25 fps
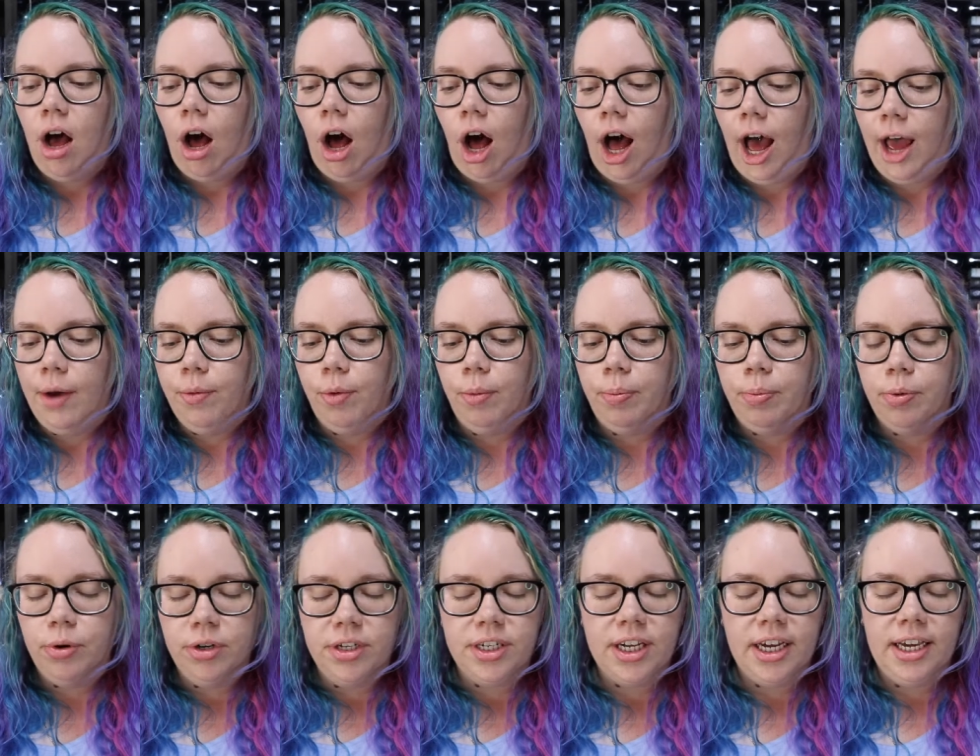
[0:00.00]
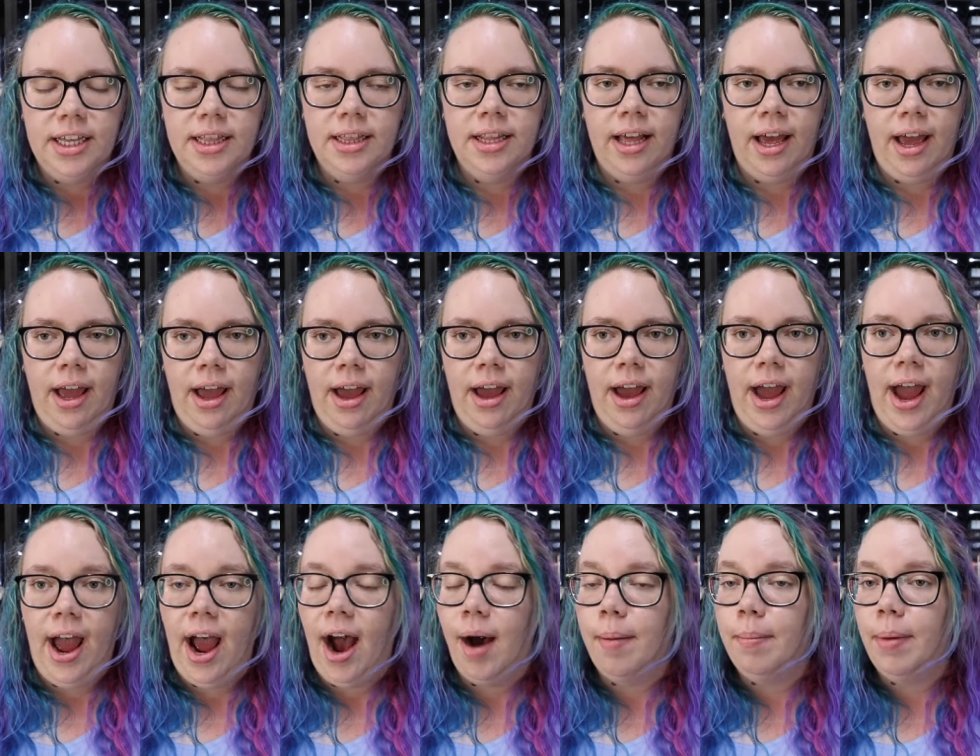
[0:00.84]
I will put in there
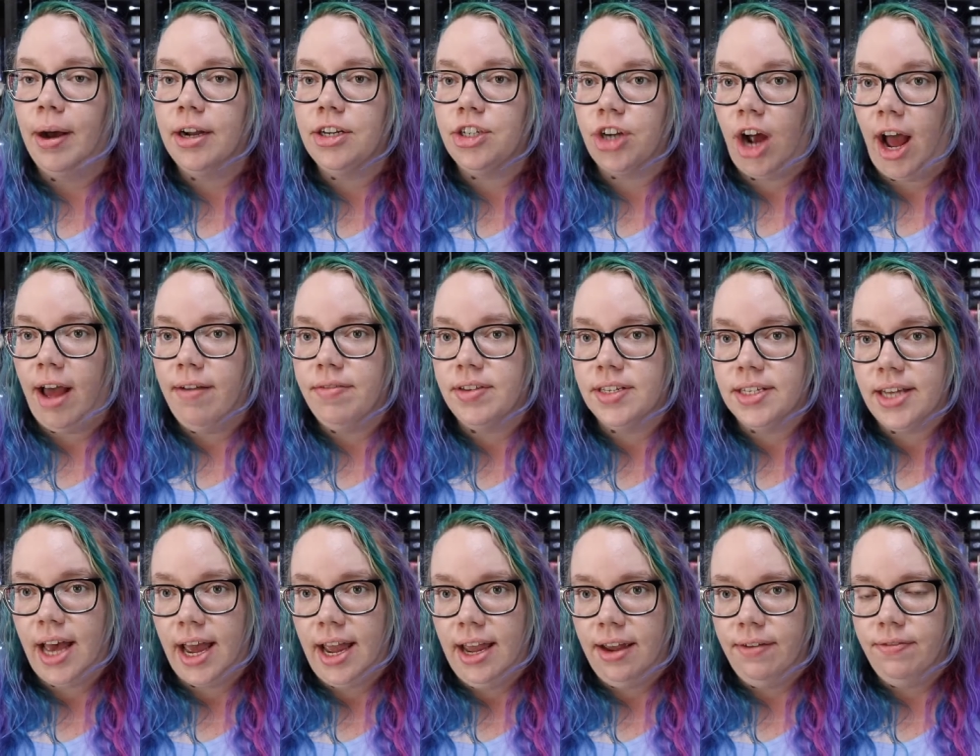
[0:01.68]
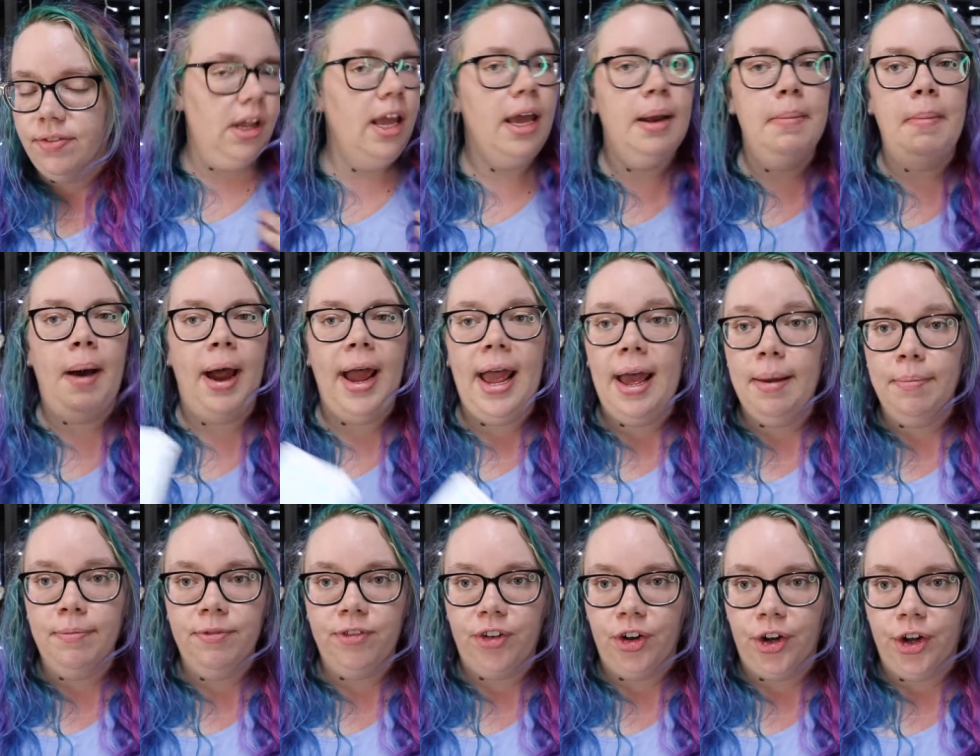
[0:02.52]
how much I've saved in my
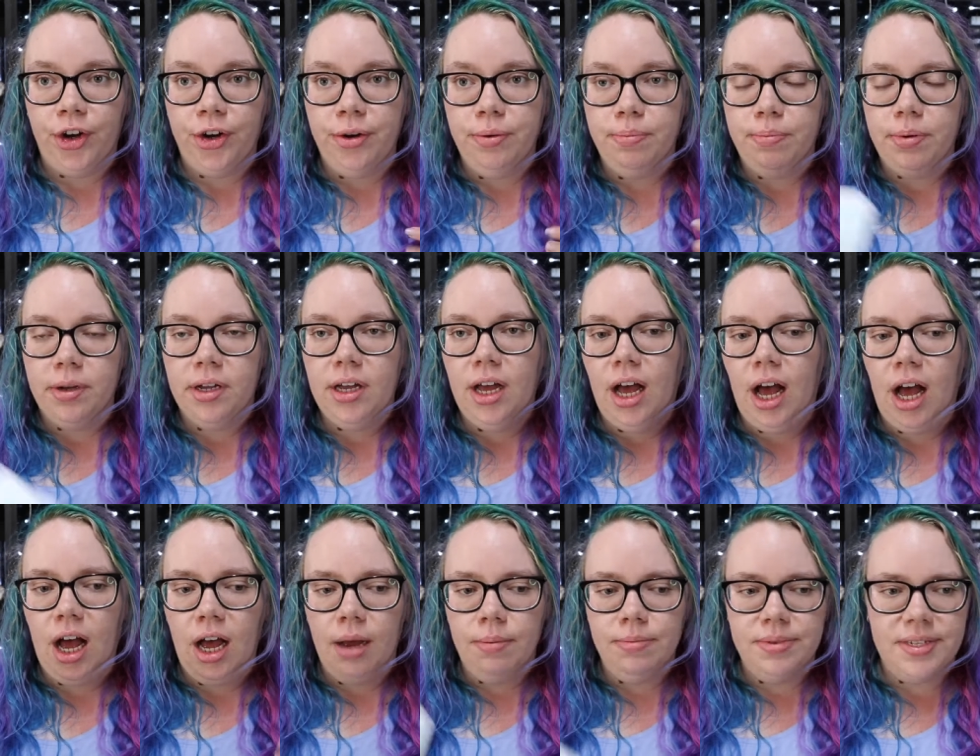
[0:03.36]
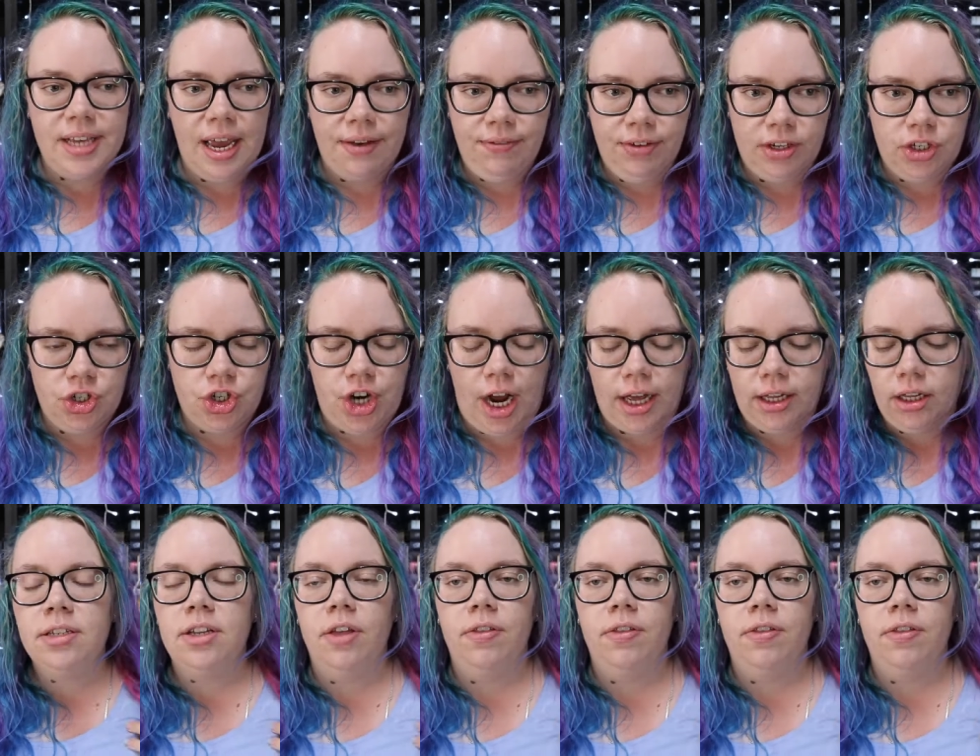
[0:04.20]
envelope um, savings challenge.